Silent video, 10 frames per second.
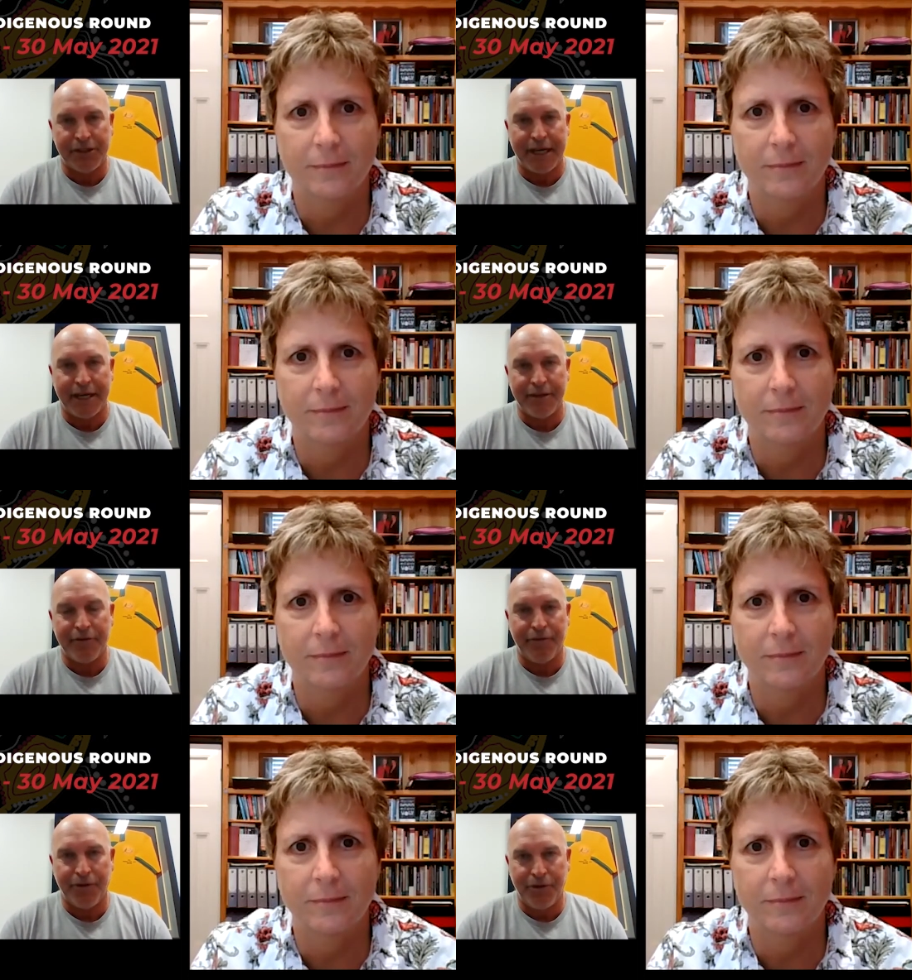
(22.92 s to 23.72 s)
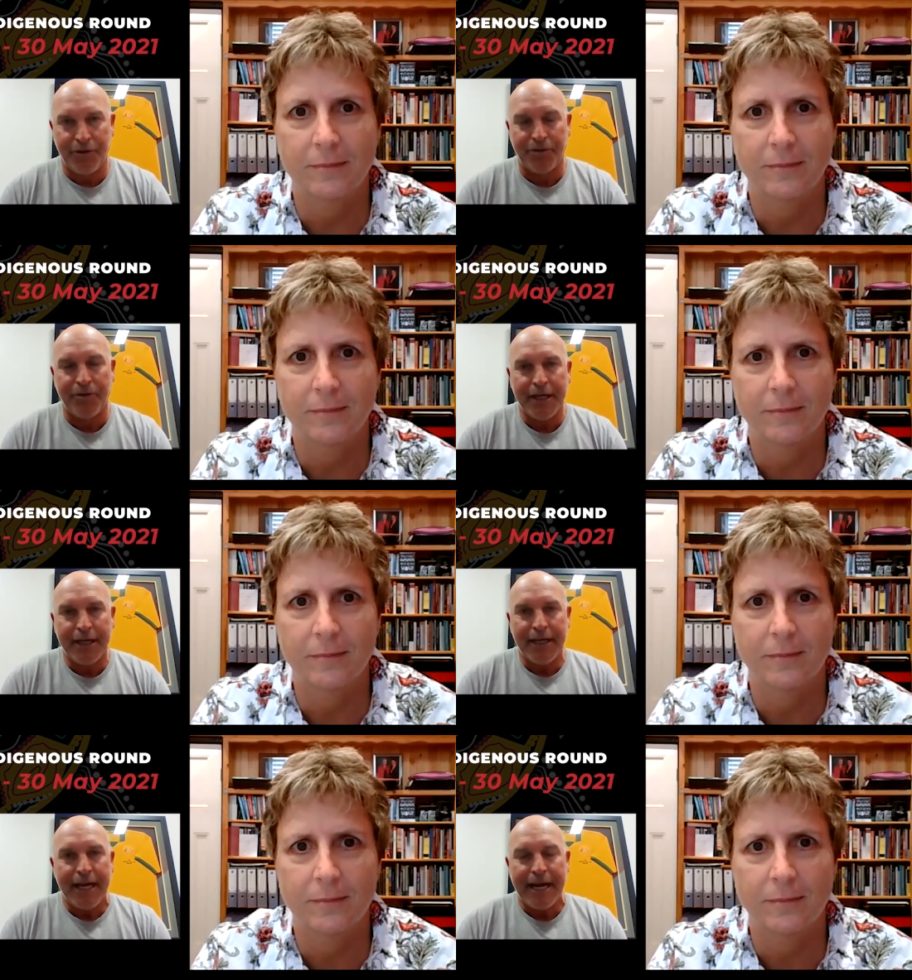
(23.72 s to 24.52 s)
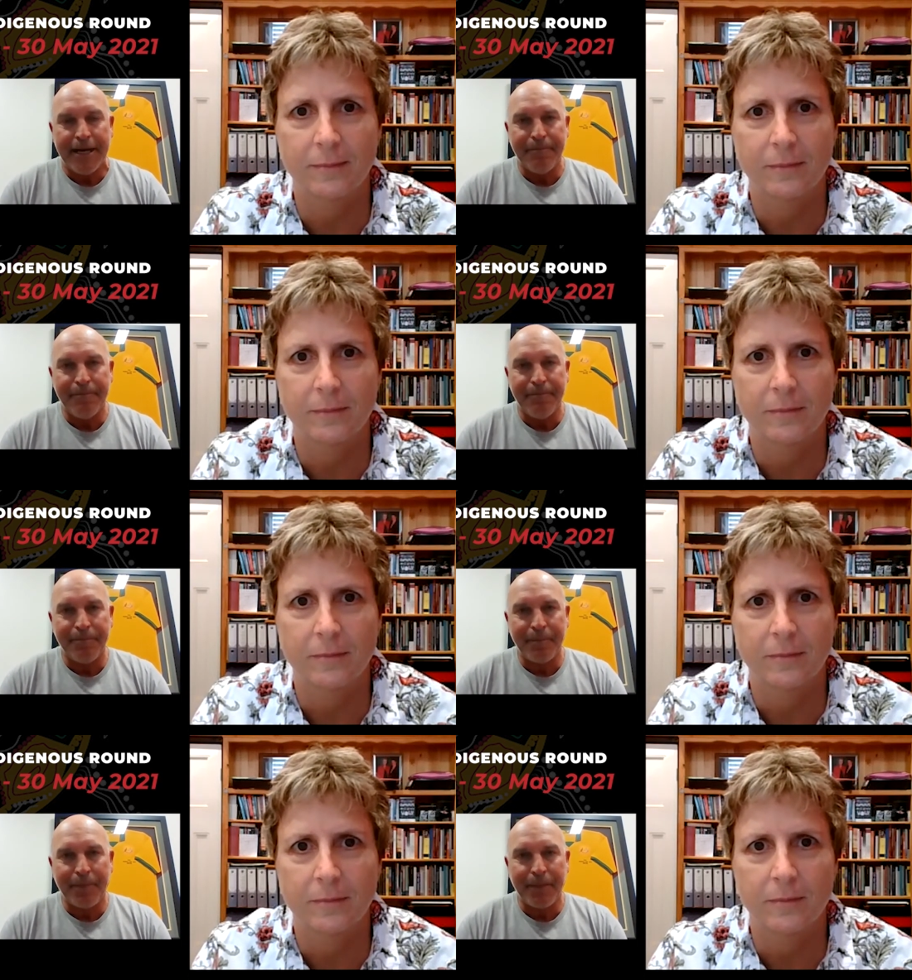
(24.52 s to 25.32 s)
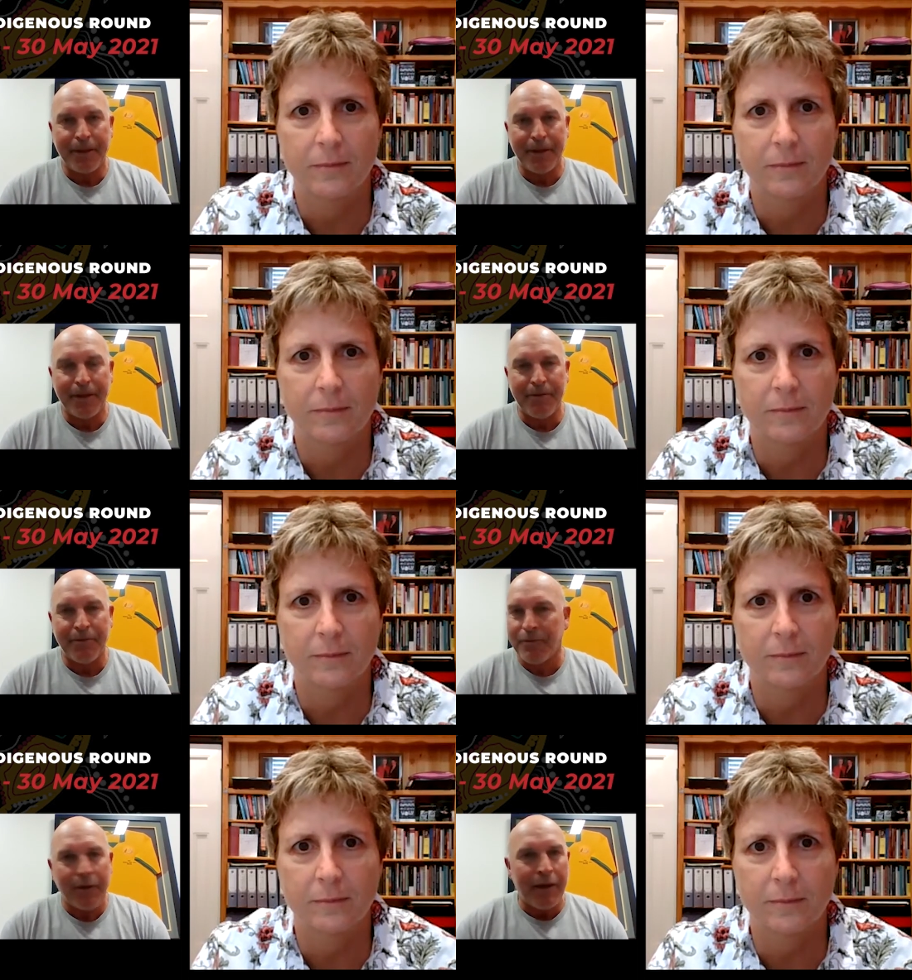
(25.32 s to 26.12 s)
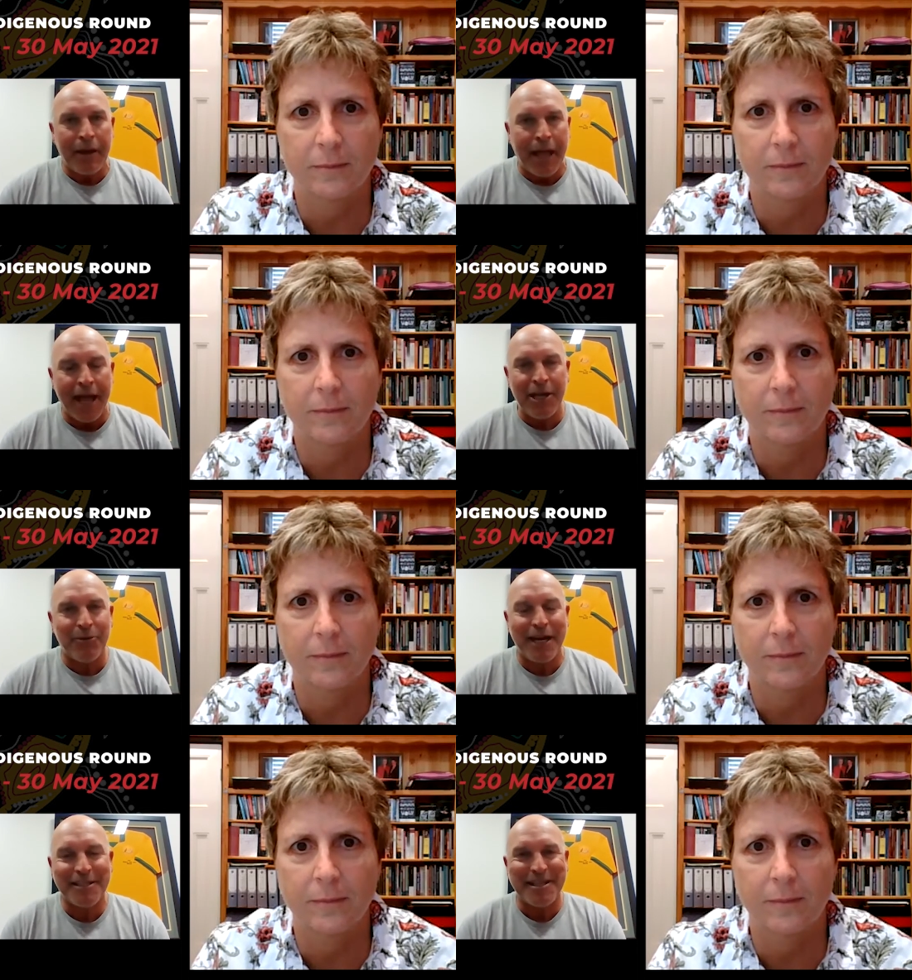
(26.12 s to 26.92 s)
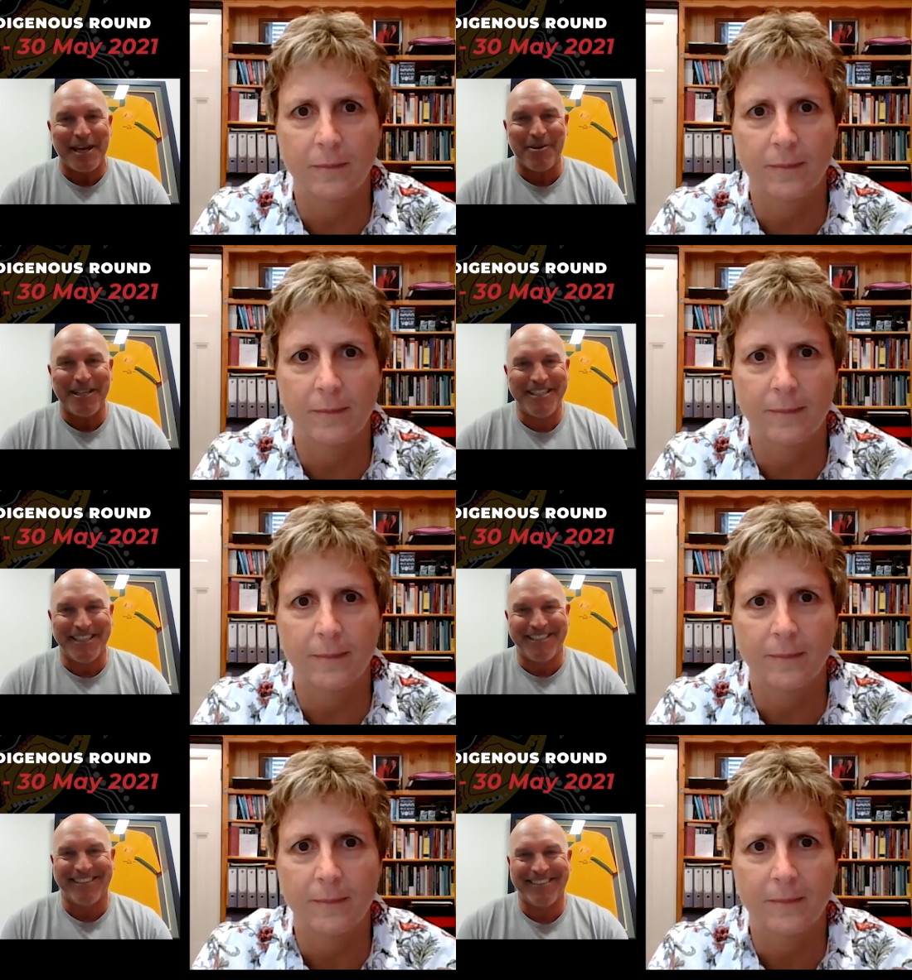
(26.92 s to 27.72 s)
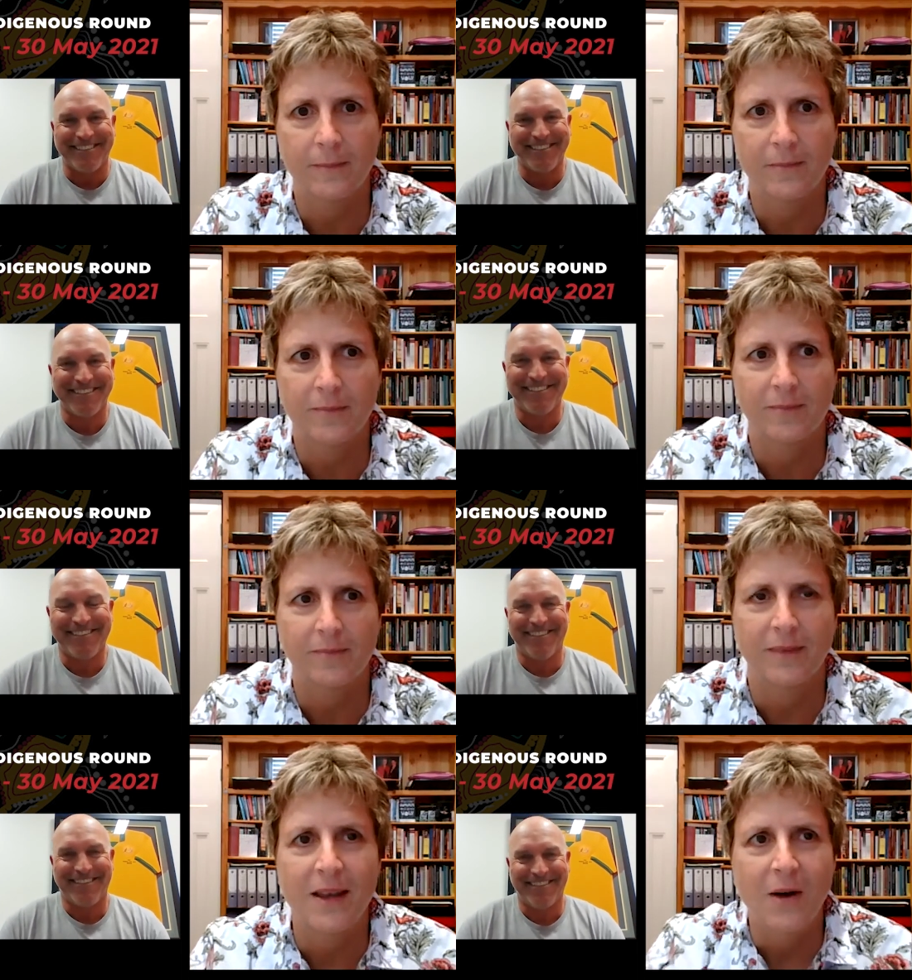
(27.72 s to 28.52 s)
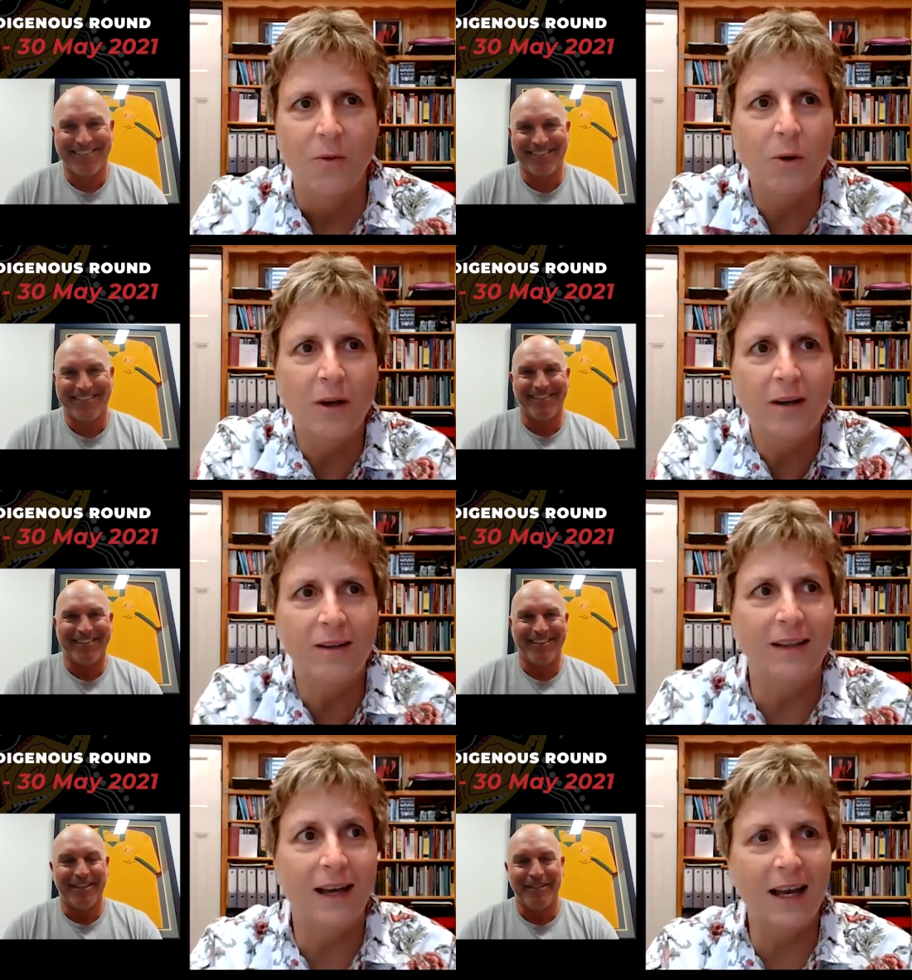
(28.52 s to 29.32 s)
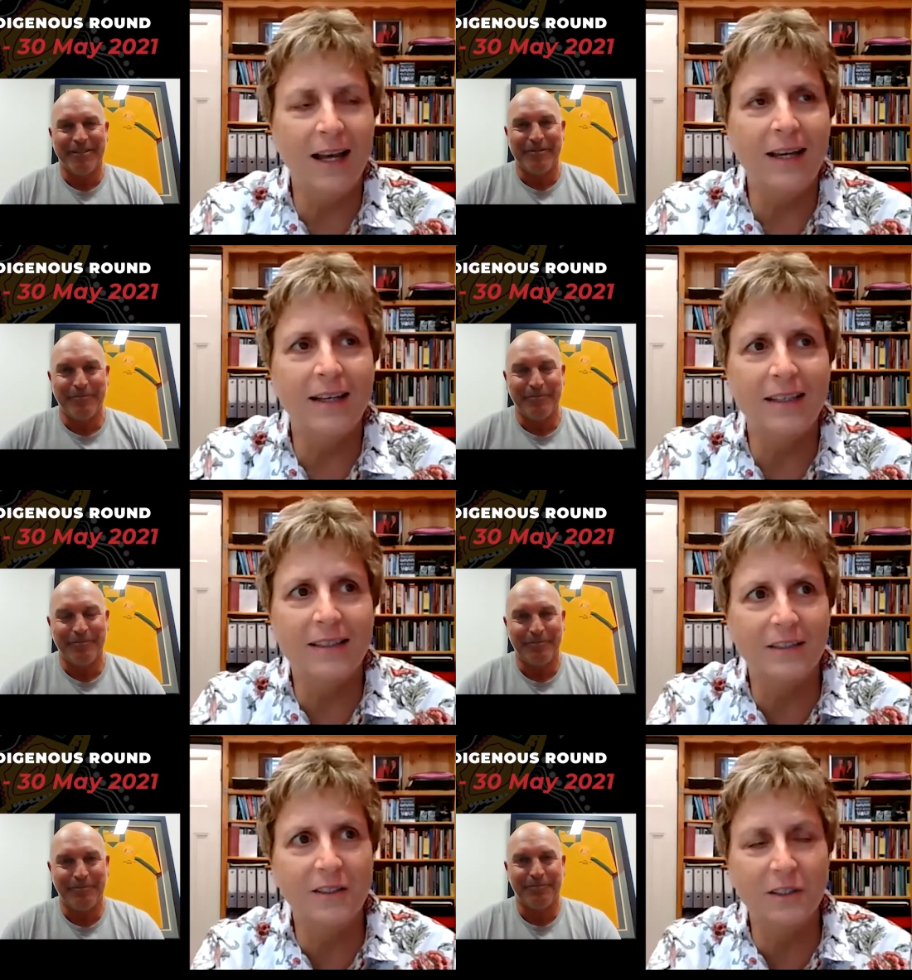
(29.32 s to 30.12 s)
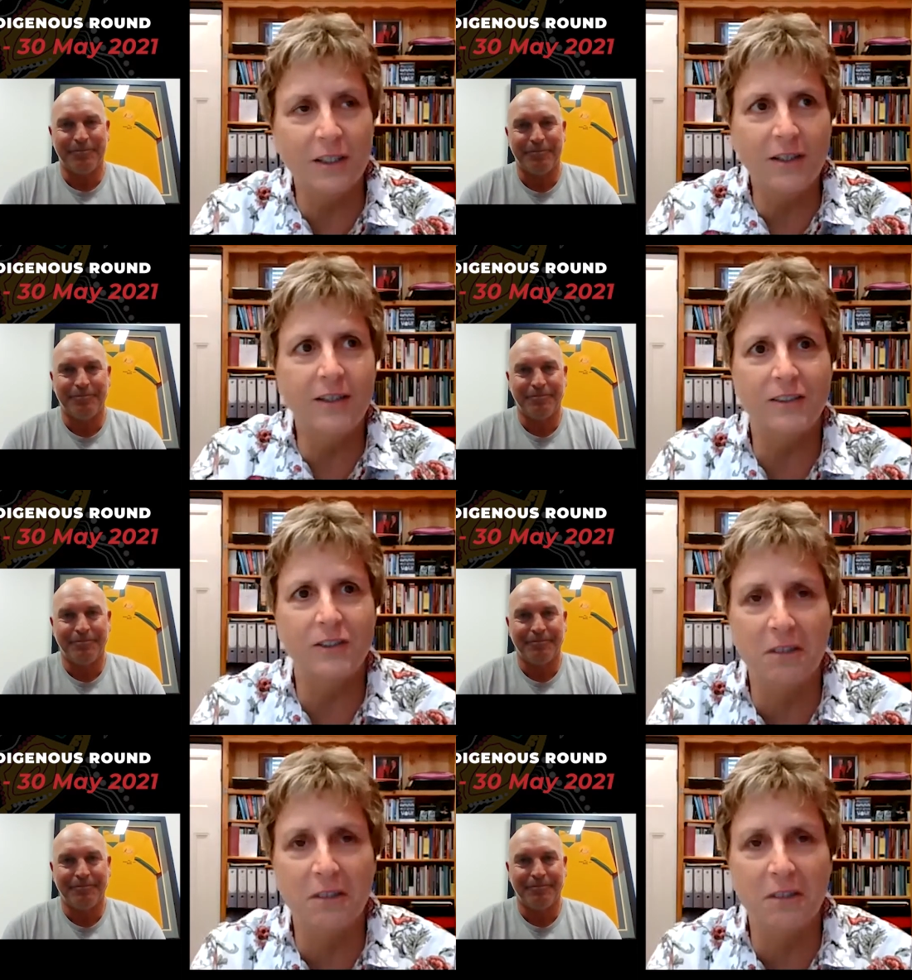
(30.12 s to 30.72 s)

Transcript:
Speaker 1: started for you, um, how do you answer that question?
Speaker 2: Well, uh, look, that's a